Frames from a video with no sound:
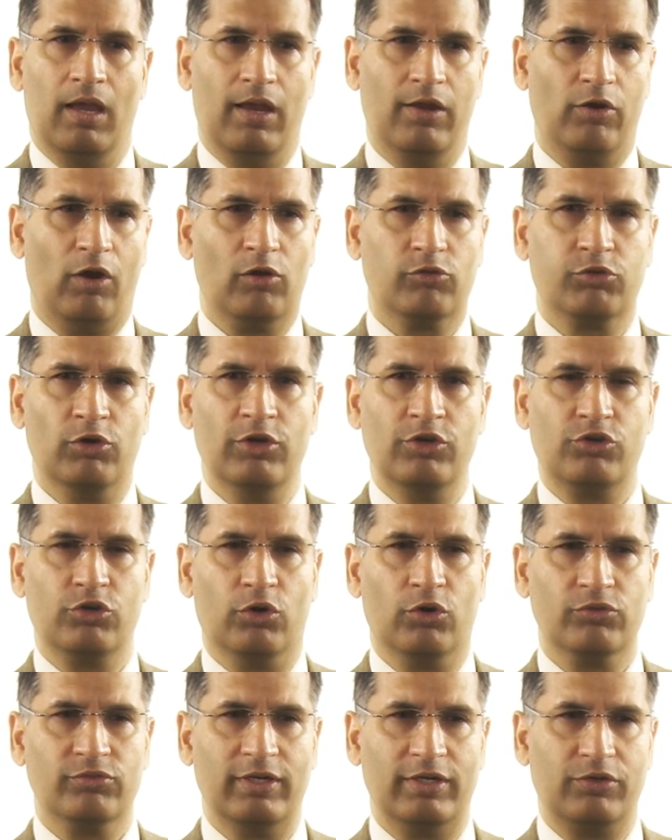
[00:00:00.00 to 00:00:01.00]
It also
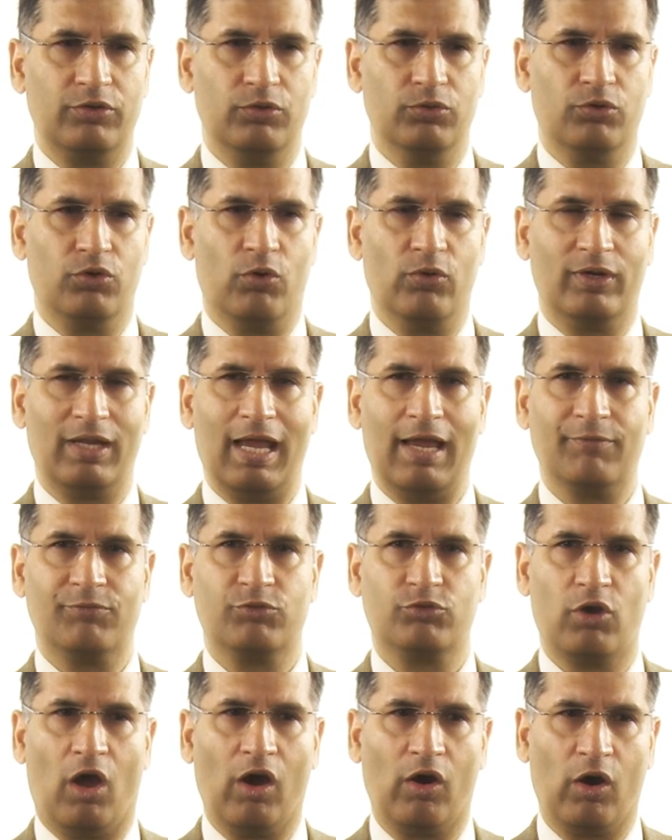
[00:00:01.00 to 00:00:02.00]
ensures that you don't have
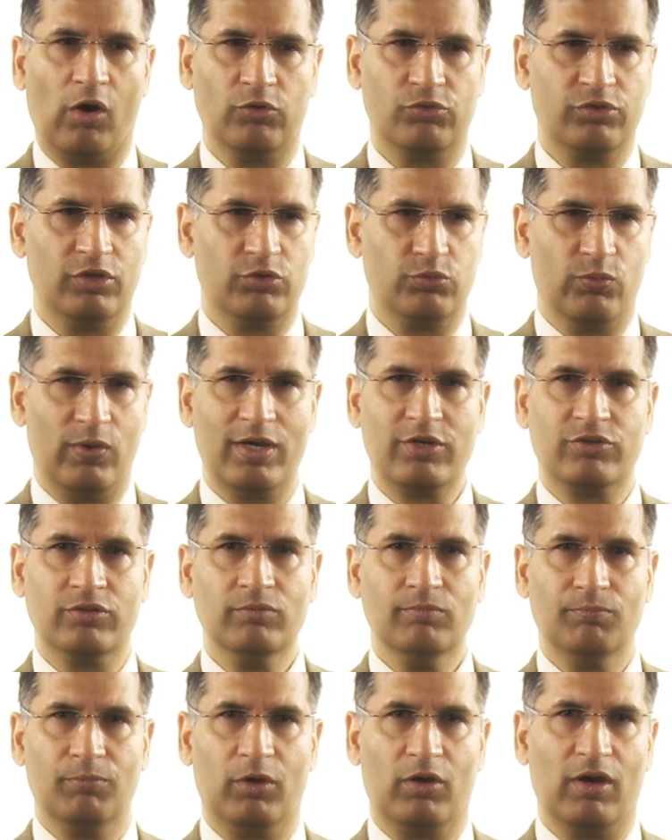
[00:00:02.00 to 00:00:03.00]
stock out
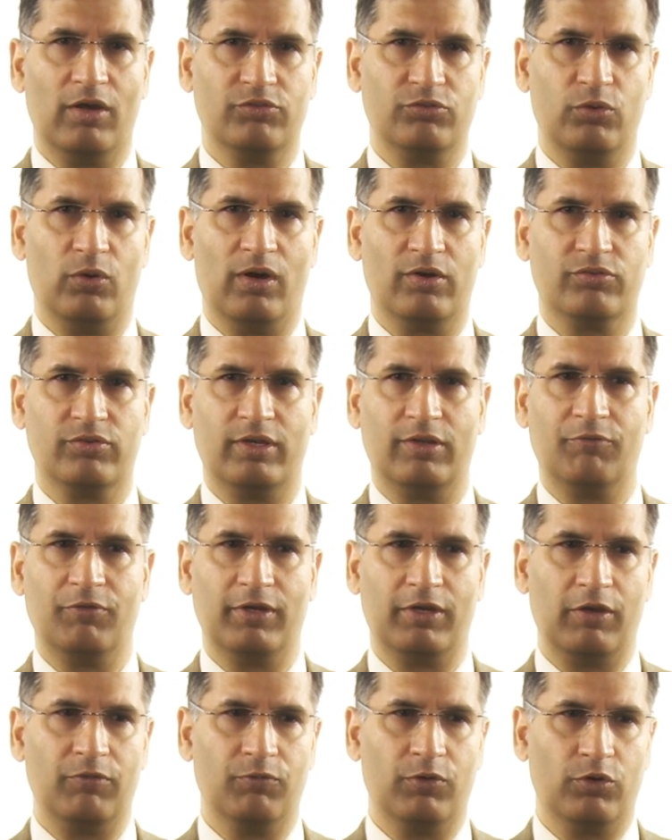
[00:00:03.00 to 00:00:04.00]
situation because you are sitting
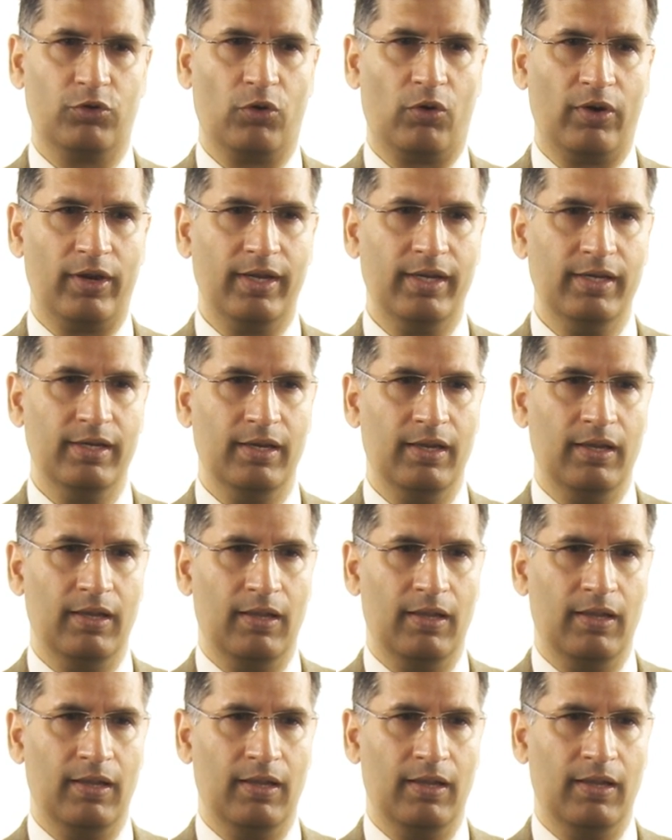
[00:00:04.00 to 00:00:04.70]
with inventory.